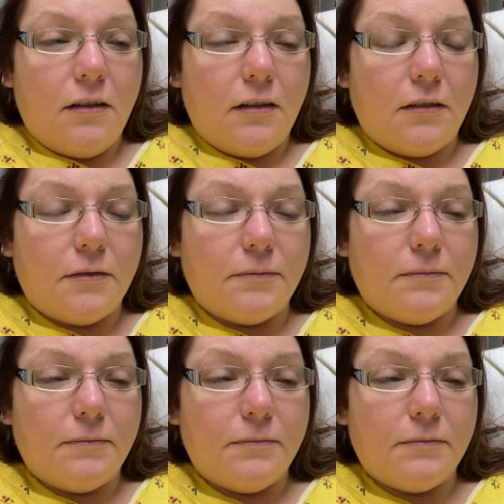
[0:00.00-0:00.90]
Um,
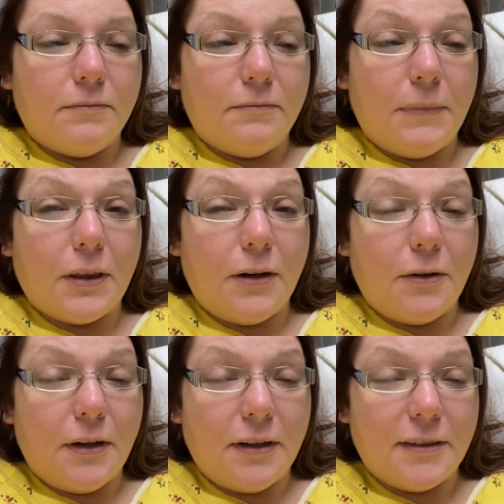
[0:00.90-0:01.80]
my throat
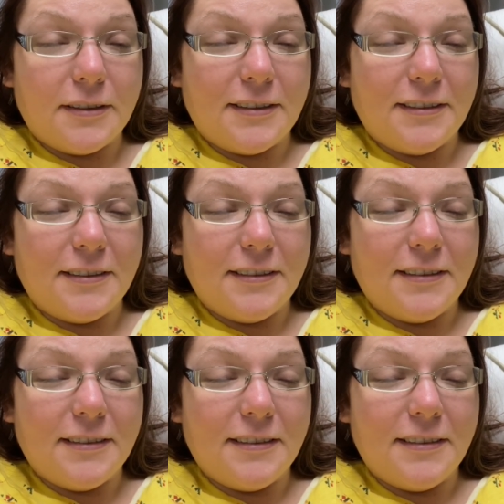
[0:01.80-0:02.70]
hurts
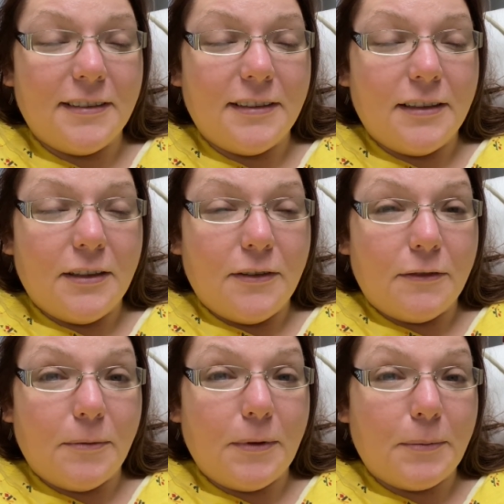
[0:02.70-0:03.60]

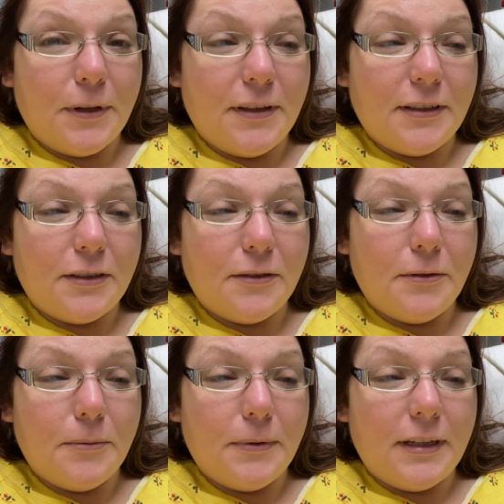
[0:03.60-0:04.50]
from the breathing
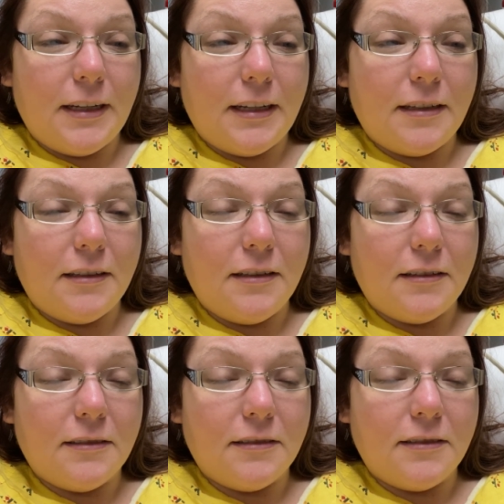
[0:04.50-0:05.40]
tube and
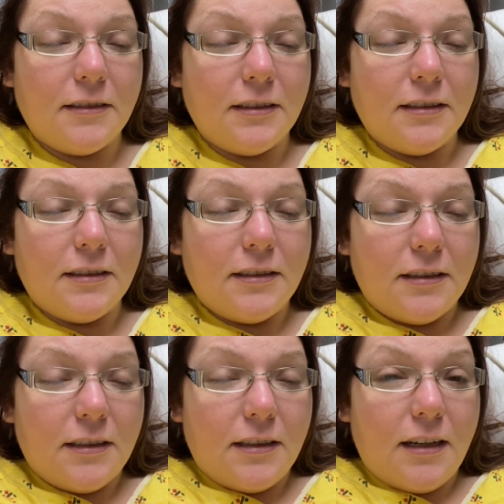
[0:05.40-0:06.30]

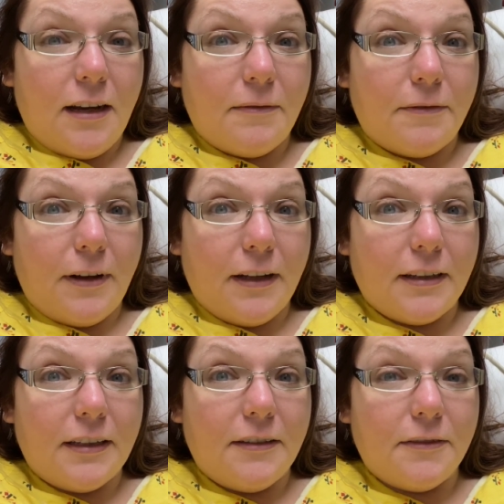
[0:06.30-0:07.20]
I'm
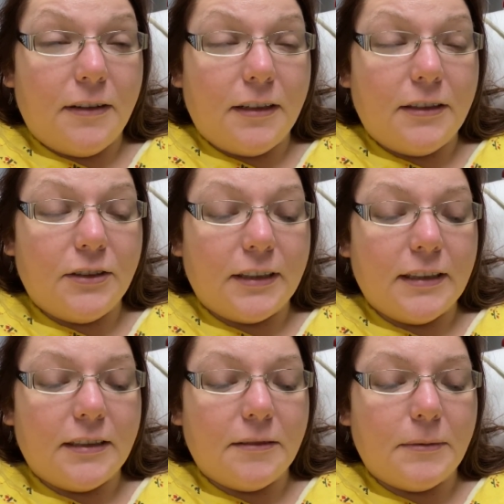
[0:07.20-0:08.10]
finally, finally
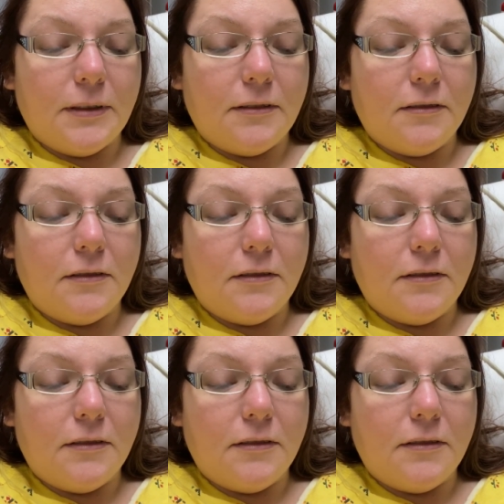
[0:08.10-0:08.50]
drinking something.